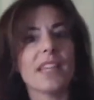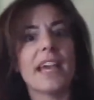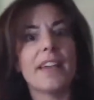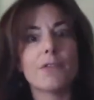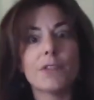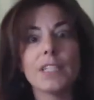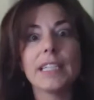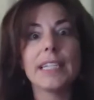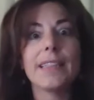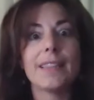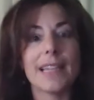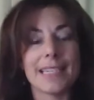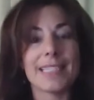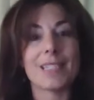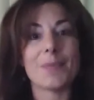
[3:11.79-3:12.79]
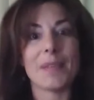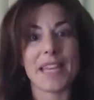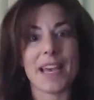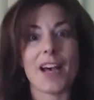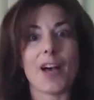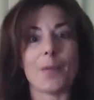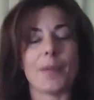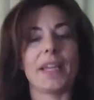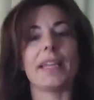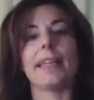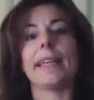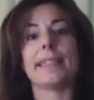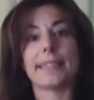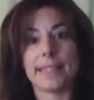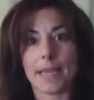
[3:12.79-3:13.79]
and really lights me up and
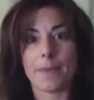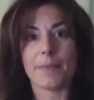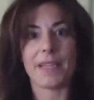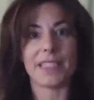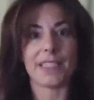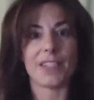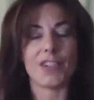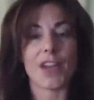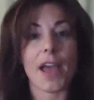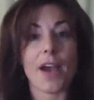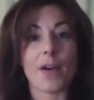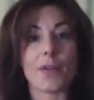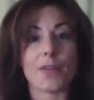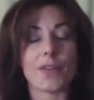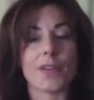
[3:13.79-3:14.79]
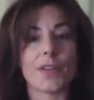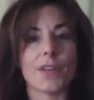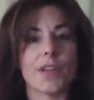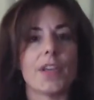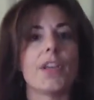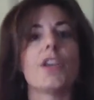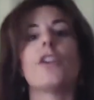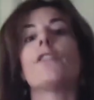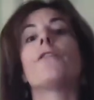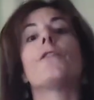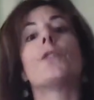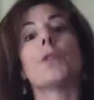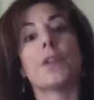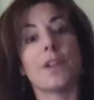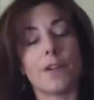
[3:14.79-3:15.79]
gets that message out
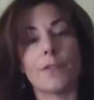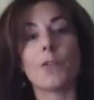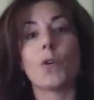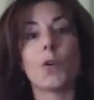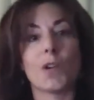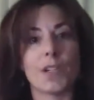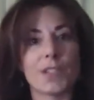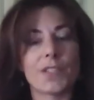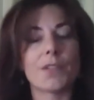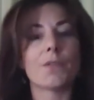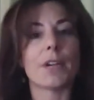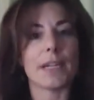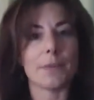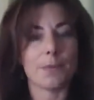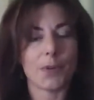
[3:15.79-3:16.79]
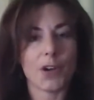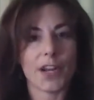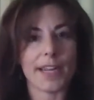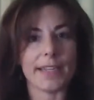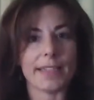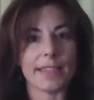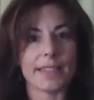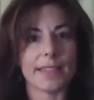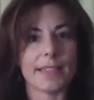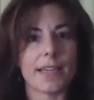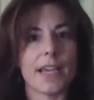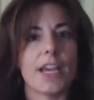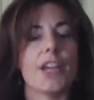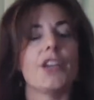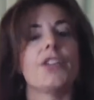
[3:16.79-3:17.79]
for, of course, the right price.
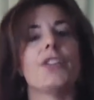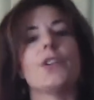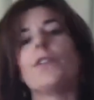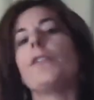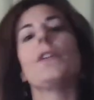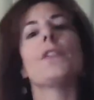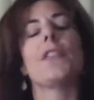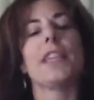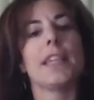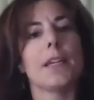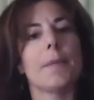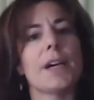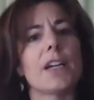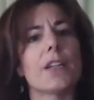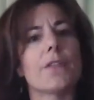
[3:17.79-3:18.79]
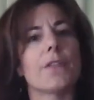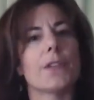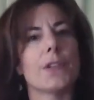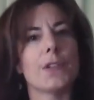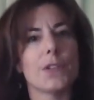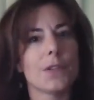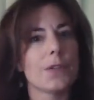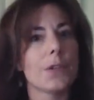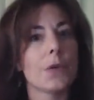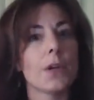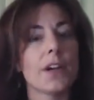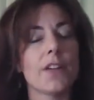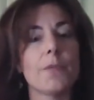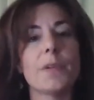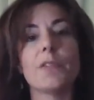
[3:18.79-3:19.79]
So if you think about it, for those of you who
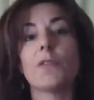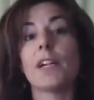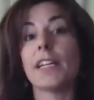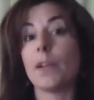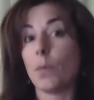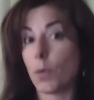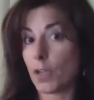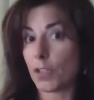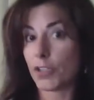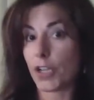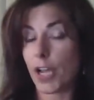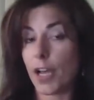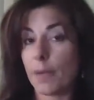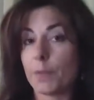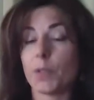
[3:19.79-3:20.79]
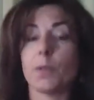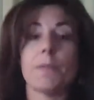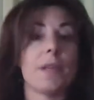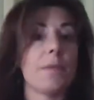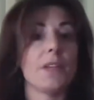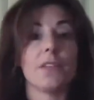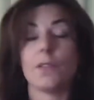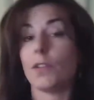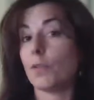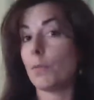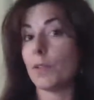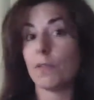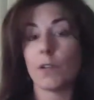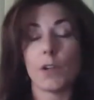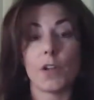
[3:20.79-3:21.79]
have been running workshops, or maybe you've
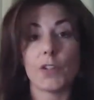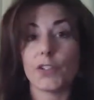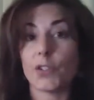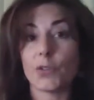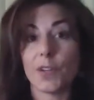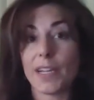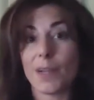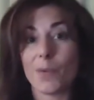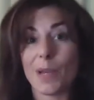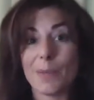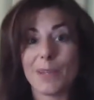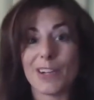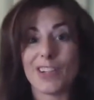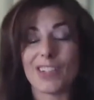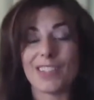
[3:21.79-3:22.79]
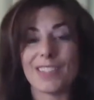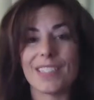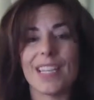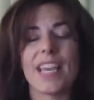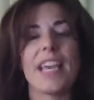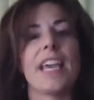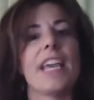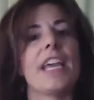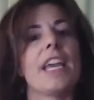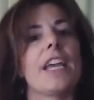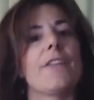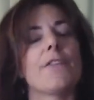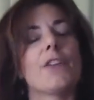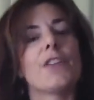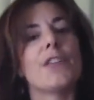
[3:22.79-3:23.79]
been also running webinars,
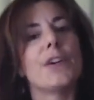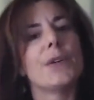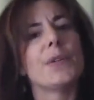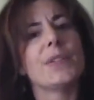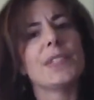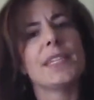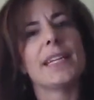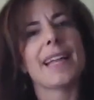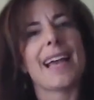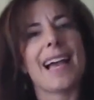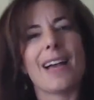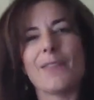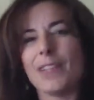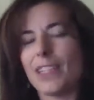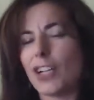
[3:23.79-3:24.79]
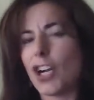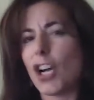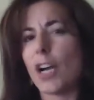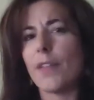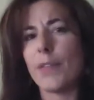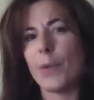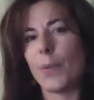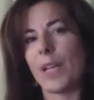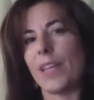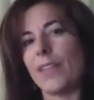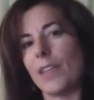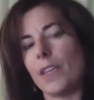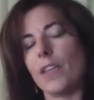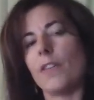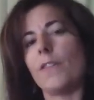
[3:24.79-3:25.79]
for those that haven't gone the way
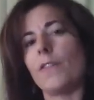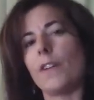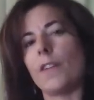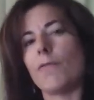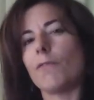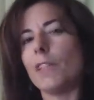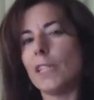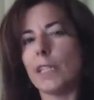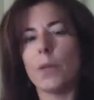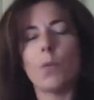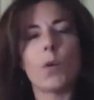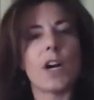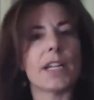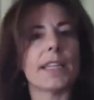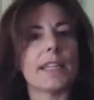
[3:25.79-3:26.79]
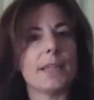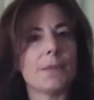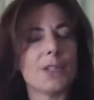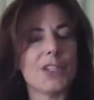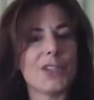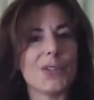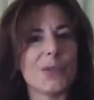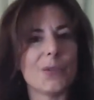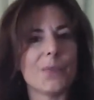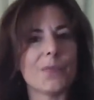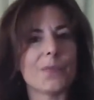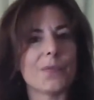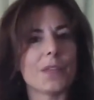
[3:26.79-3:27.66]
that you've really wanted them to,